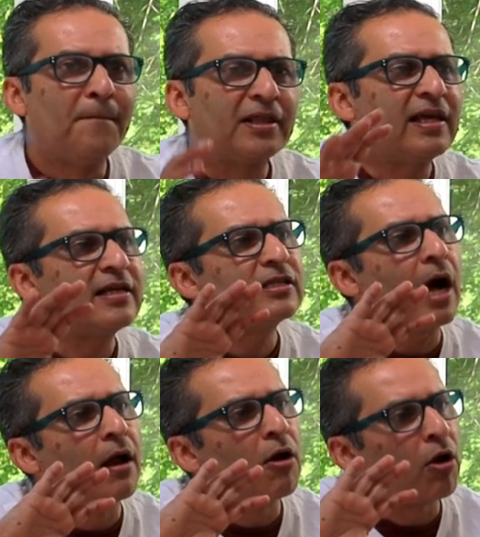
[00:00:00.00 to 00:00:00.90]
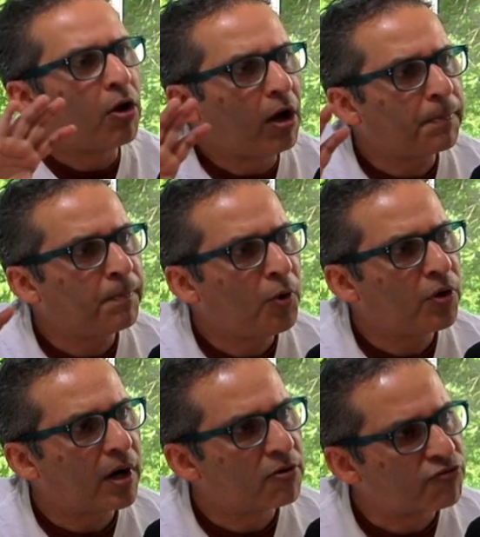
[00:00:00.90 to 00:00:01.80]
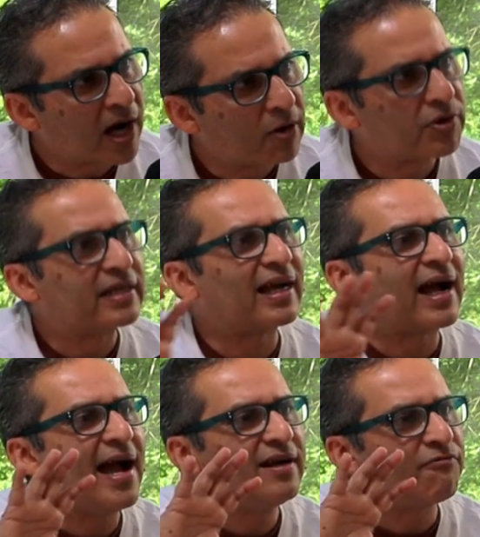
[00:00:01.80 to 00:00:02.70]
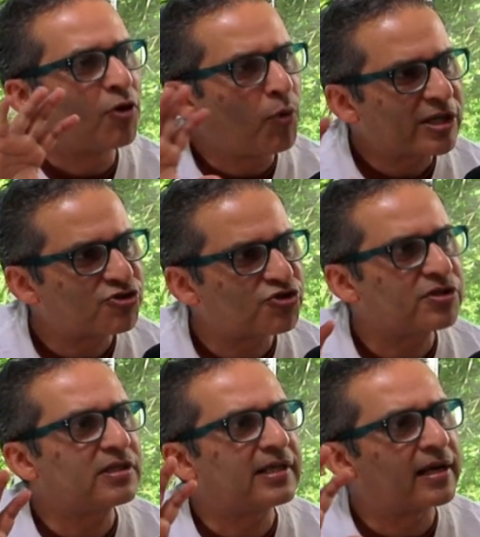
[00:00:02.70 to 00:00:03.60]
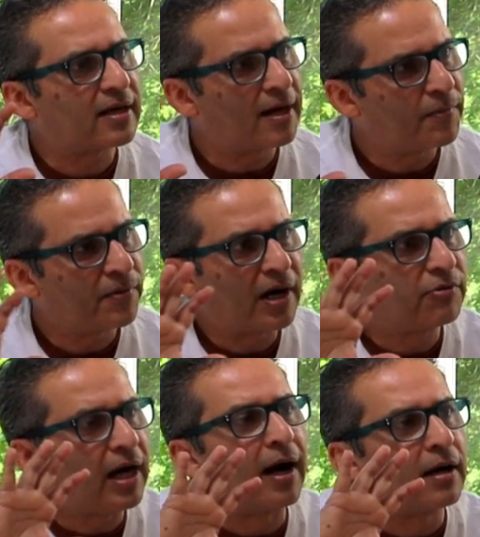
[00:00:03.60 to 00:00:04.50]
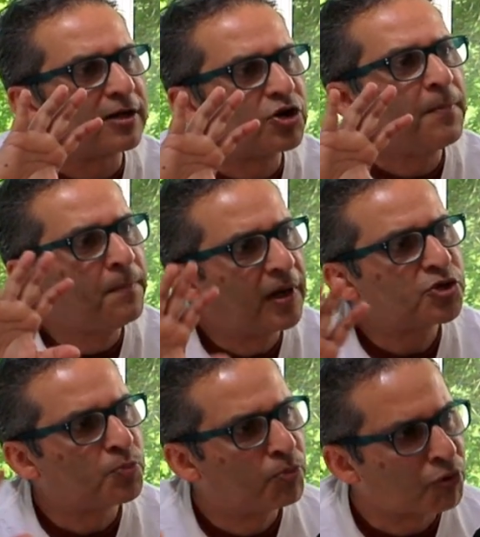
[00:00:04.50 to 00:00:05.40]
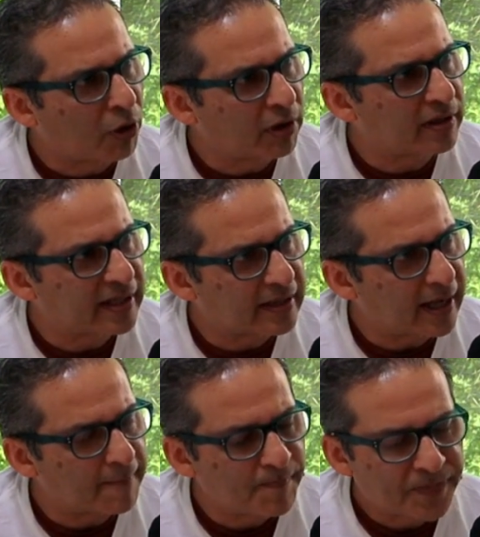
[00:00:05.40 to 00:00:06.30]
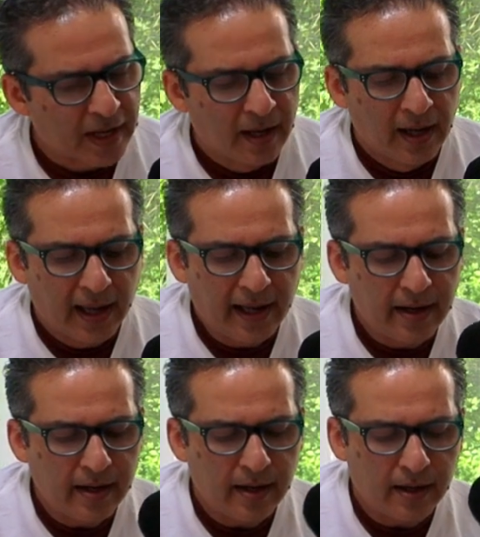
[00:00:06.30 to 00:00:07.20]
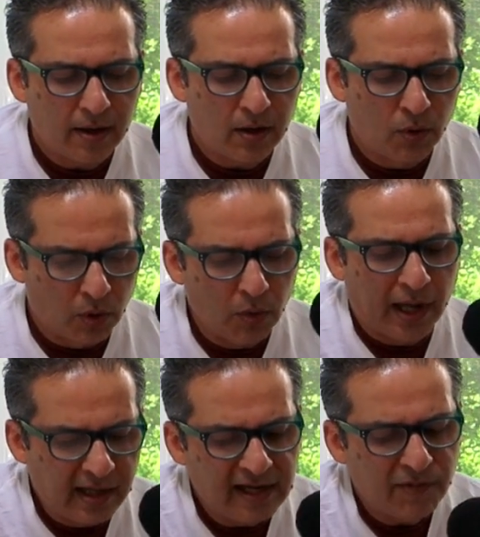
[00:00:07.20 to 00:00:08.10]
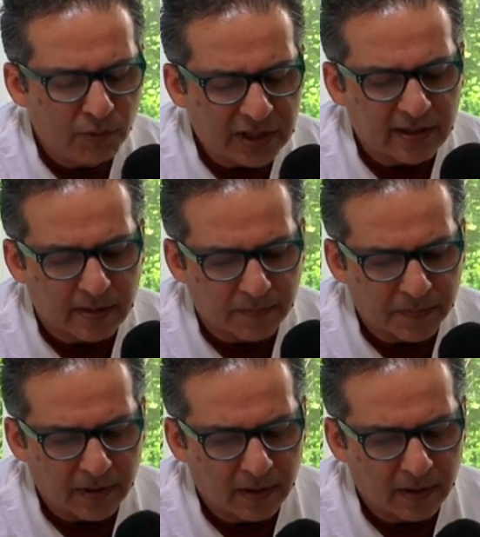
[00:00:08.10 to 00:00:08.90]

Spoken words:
but there is a lot more around it. The kind of questions that come around are actually much broader than that. And and even with the